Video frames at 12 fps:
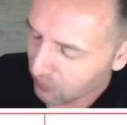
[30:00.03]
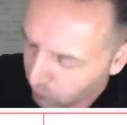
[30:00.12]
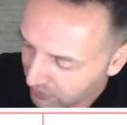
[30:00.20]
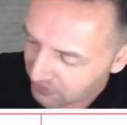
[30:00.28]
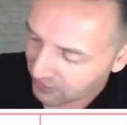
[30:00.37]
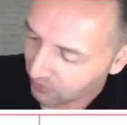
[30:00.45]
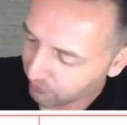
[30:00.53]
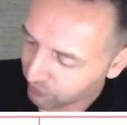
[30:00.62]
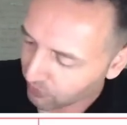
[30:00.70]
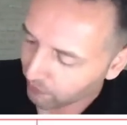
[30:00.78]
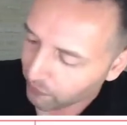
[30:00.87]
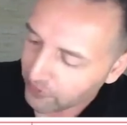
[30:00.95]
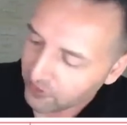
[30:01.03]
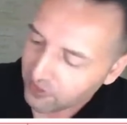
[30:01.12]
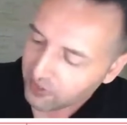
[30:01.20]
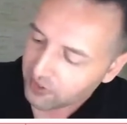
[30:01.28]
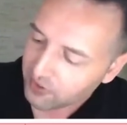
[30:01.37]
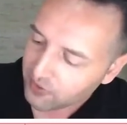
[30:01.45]
Where's it come from?
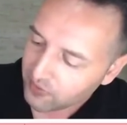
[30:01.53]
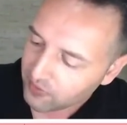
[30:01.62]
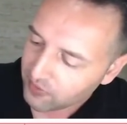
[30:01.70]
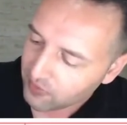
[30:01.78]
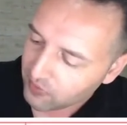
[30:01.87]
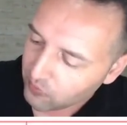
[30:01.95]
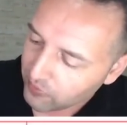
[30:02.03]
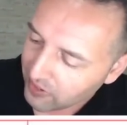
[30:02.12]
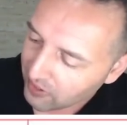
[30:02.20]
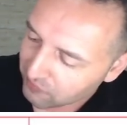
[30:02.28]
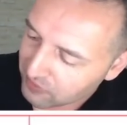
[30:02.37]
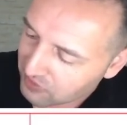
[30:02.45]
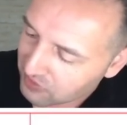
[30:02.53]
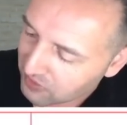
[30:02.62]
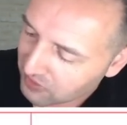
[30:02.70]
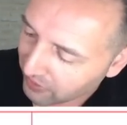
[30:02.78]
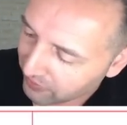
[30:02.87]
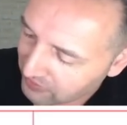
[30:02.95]
We have this
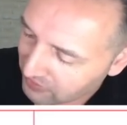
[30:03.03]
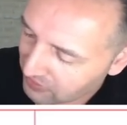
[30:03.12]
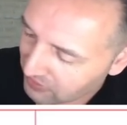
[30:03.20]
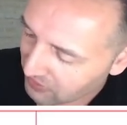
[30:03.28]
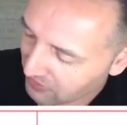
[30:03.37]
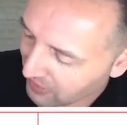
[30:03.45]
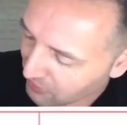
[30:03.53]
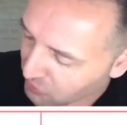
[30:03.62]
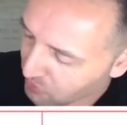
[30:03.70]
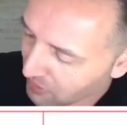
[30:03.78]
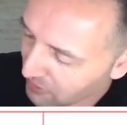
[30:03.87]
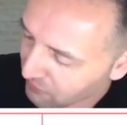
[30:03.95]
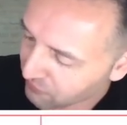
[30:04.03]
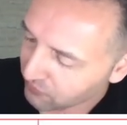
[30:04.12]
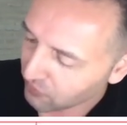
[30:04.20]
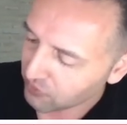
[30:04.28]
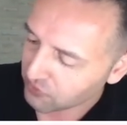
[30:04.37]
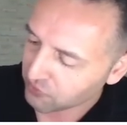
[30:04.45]
character here. Now, you might have
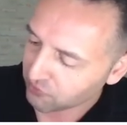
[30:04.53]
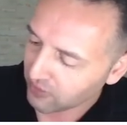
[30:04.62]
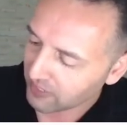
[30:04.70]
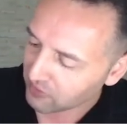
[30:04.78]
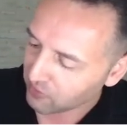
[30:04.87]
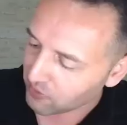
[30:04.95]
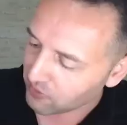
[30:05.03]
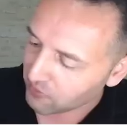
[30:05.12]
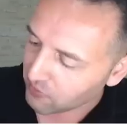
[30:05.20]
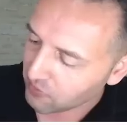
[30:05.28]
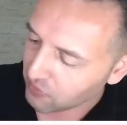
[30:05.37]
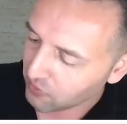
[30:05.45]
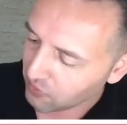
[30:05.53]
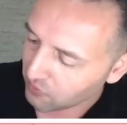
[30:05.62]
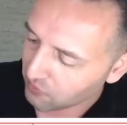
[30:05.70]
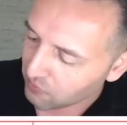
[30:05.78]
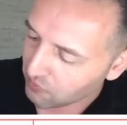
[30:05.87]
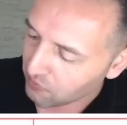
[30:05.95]
learned to write the
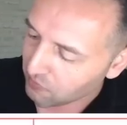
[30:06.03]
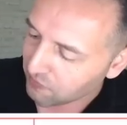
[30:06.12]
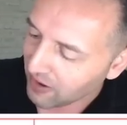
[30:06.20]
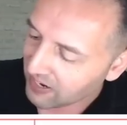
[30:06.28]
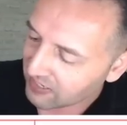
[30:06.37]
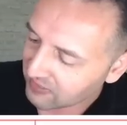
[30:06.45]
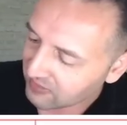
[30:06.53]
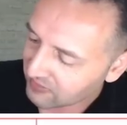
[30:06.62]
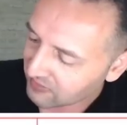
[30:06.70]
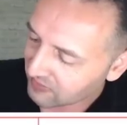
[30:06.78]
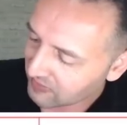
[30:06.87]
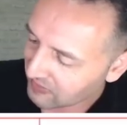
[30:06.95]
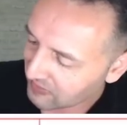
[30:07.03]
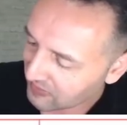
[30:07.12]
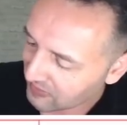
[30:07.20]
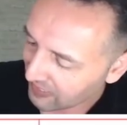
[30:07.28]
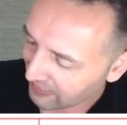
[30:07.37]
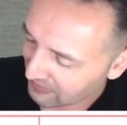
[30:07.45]
fang
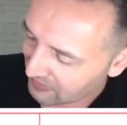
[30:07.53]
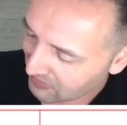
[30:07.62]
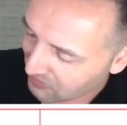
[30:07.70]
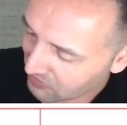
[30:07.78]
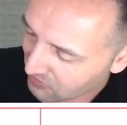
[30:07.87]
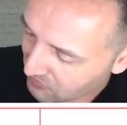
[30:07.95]
like this.